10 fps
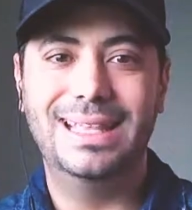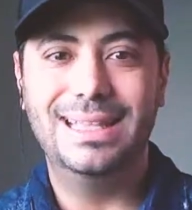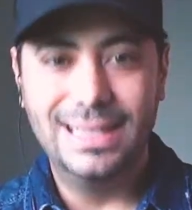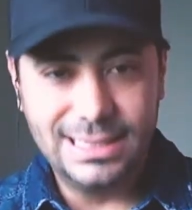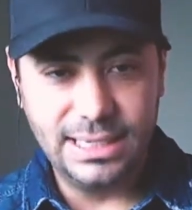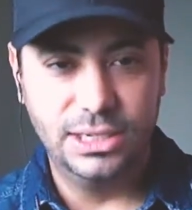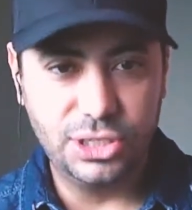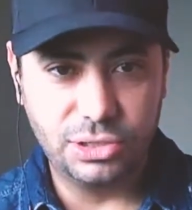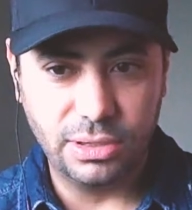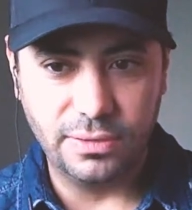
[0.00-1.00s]
This
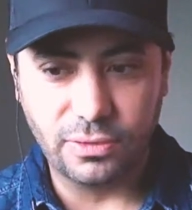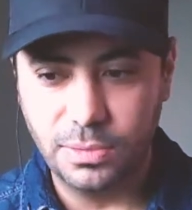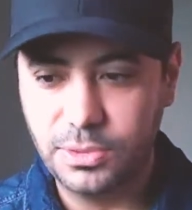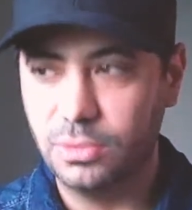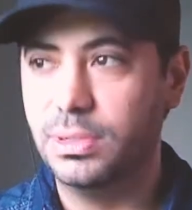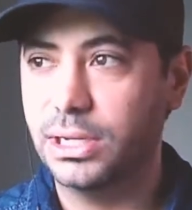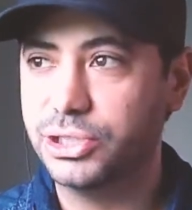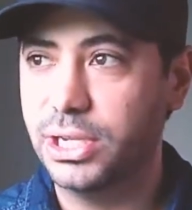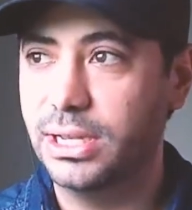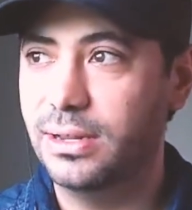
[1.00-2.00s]
industry of crypto and
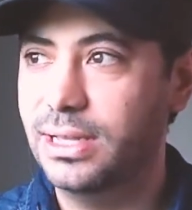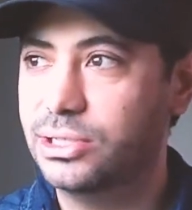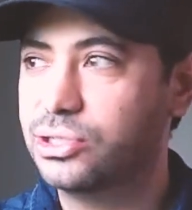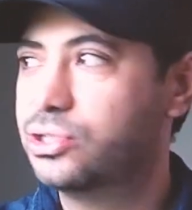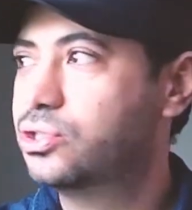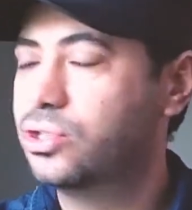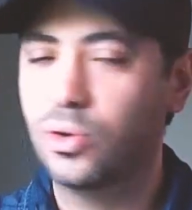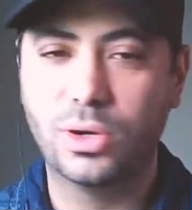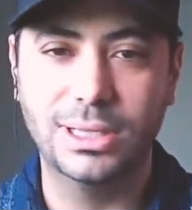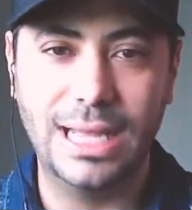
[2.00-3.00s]
blockchain, it's so
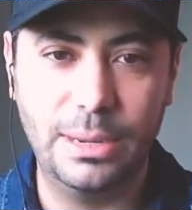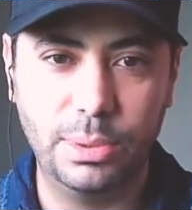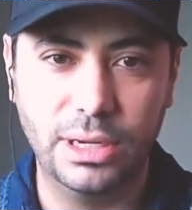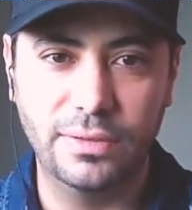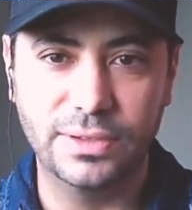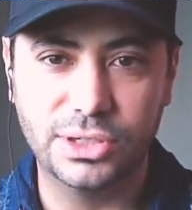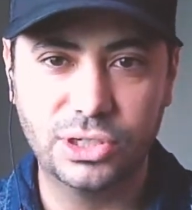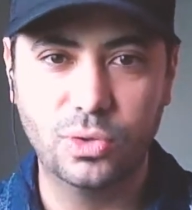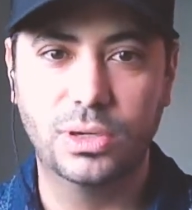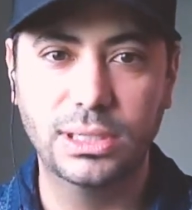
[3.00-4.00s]
collaborative, it's
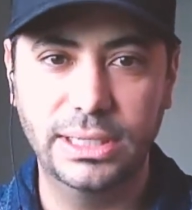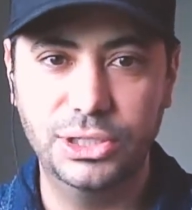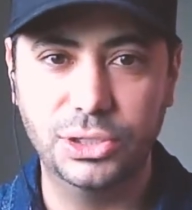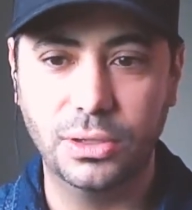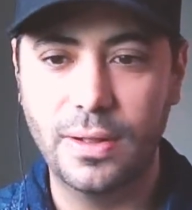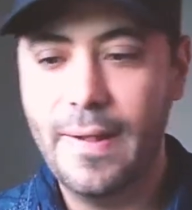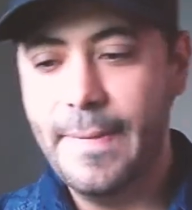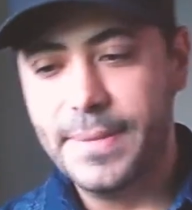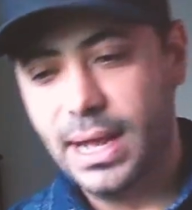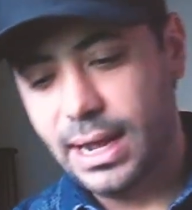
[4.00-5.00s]
so collegial.
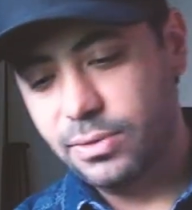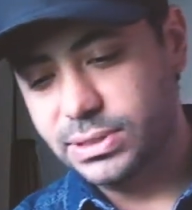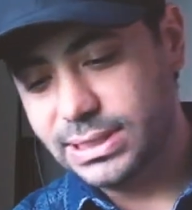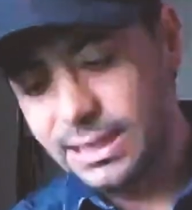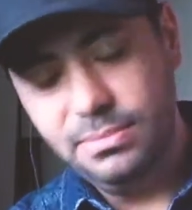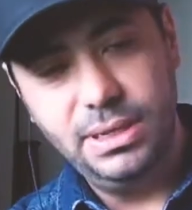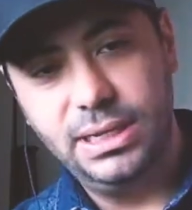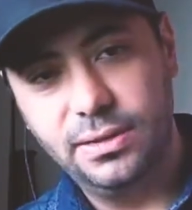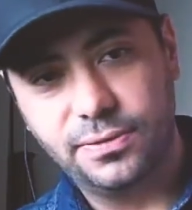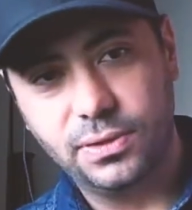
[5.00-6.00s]
I was in media for a